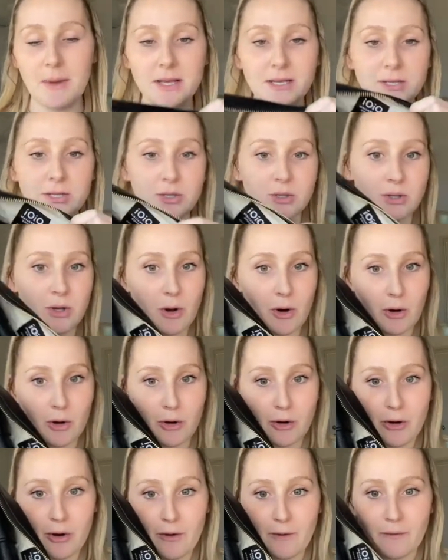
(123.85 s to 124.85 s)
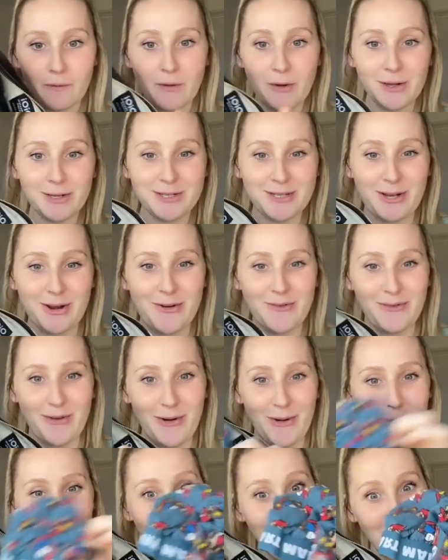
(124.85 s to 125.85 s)
So first of
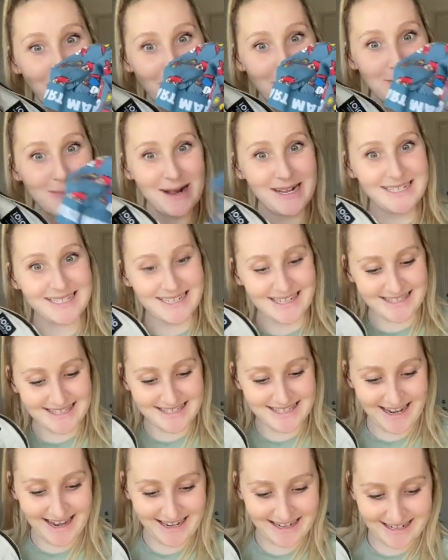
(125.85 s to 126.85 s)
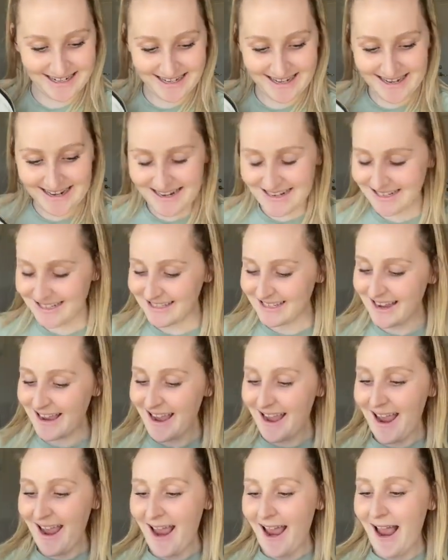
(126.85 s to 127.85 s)
all, my son's undies.
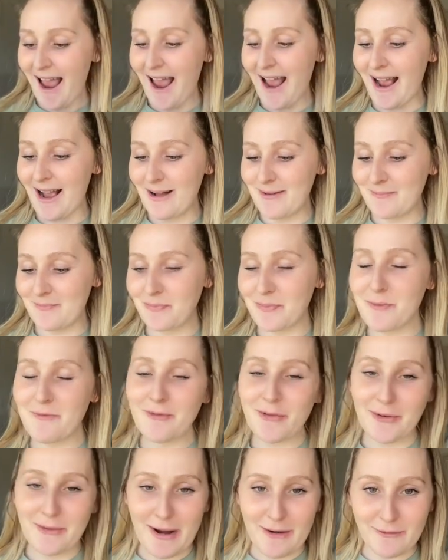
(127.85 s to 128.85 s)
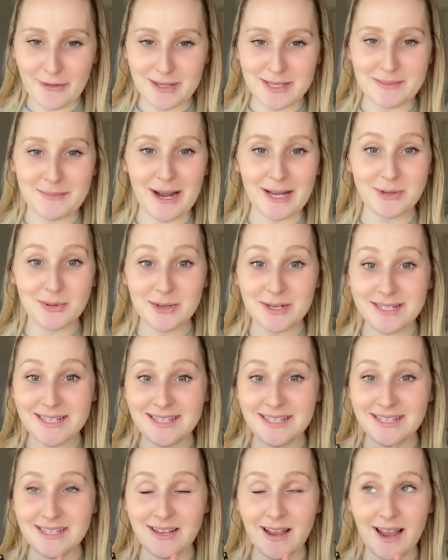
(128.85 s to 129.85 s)
For reference, my daughter's
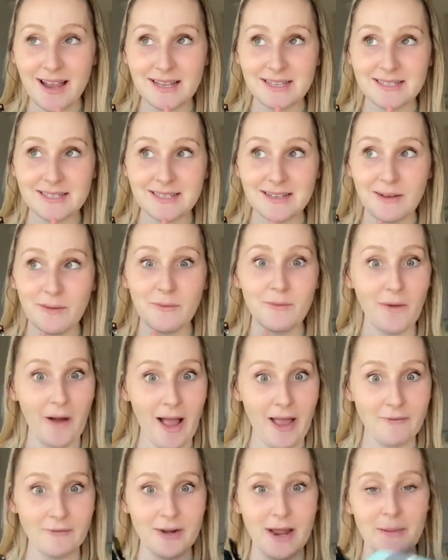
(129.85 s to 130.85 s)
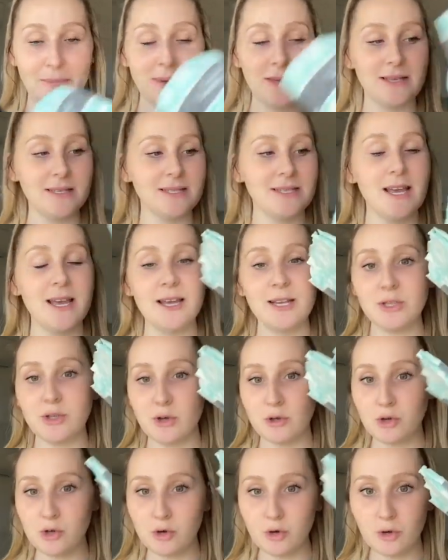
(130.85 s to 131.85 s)
in size 5 nappies. So
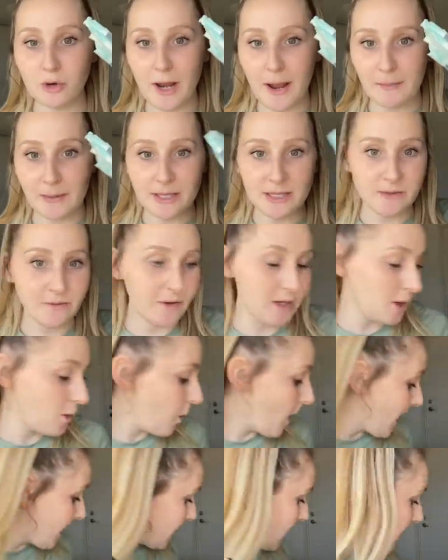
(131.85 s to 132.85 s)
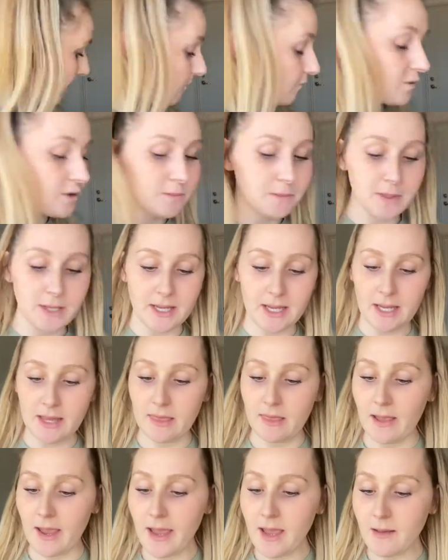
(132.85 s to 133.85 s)
2 nappies fit quite comfortably
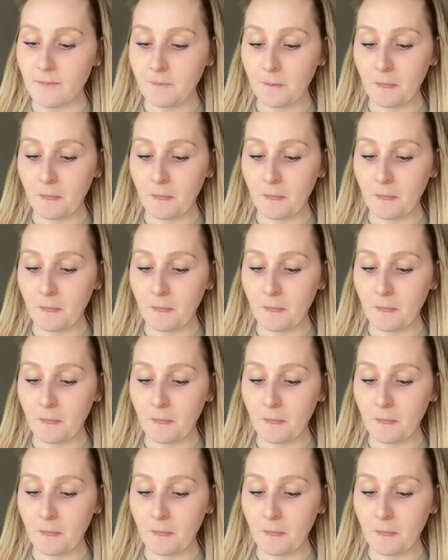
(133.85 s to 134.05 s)
in there.